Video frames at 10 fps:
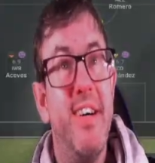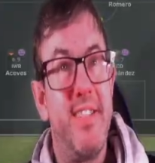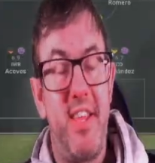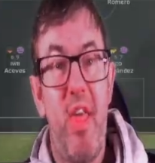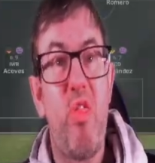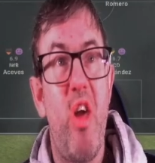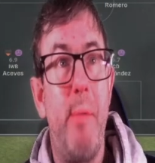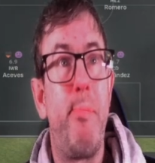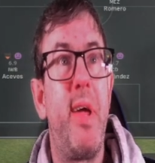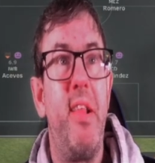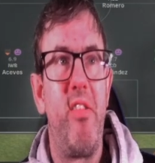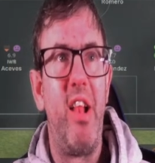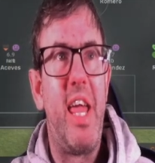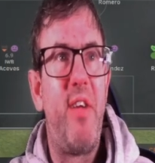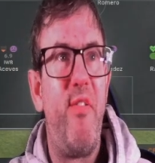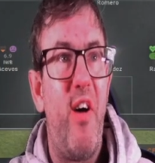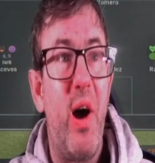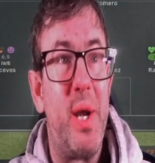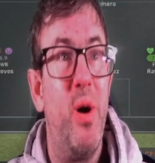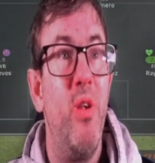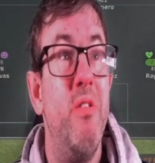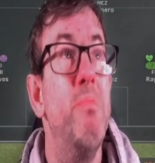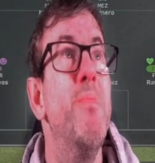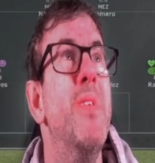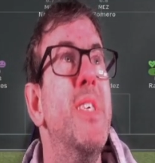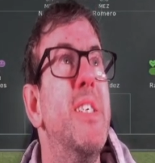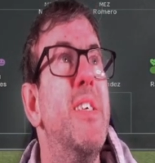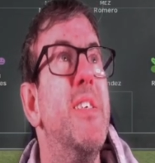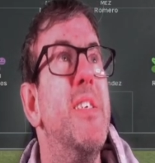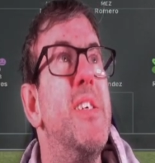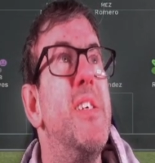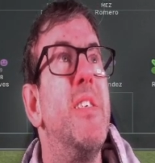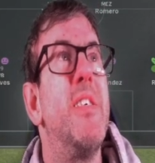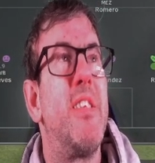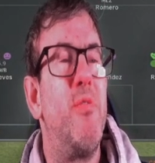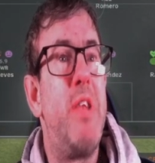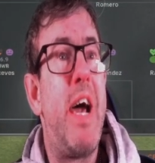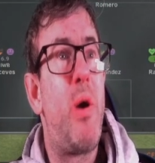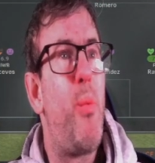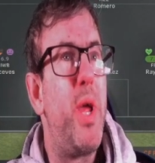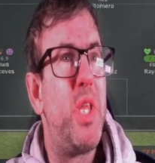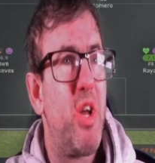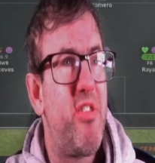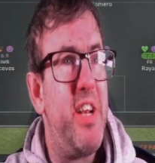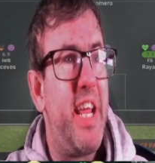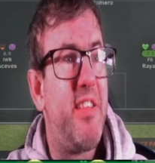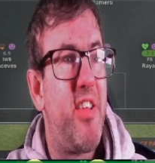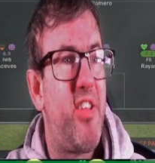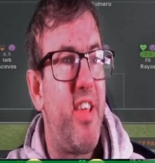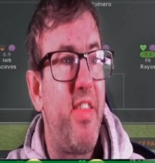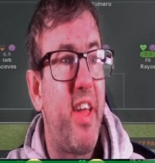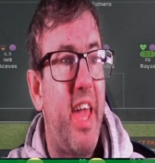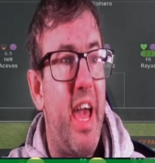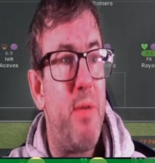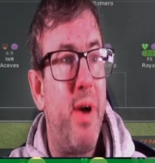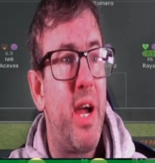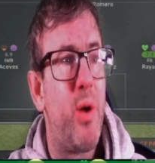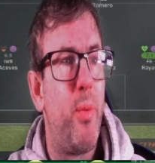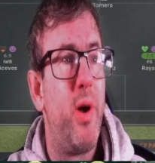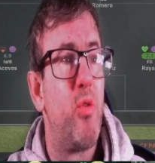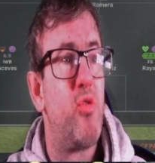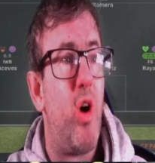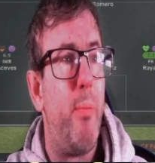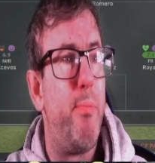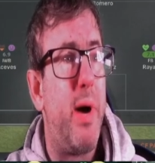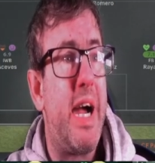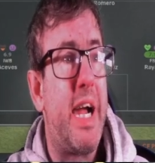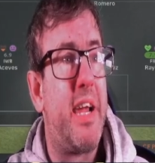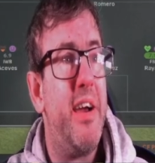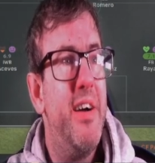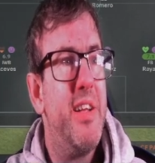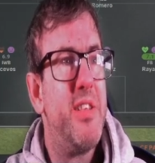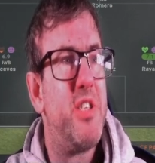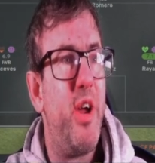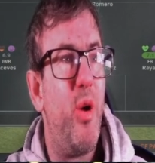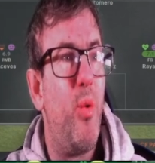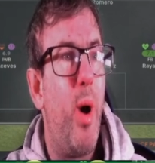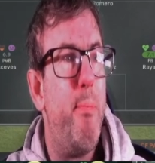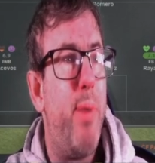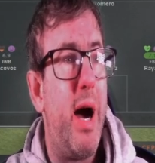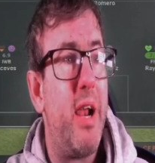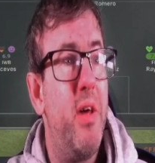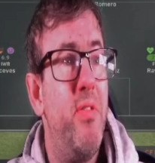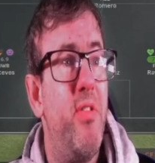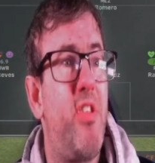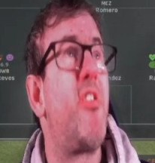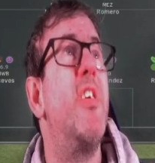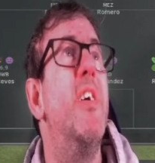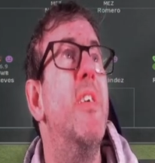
to the Champions League final. So now we just need to see the game out. We'll drop back to balanced.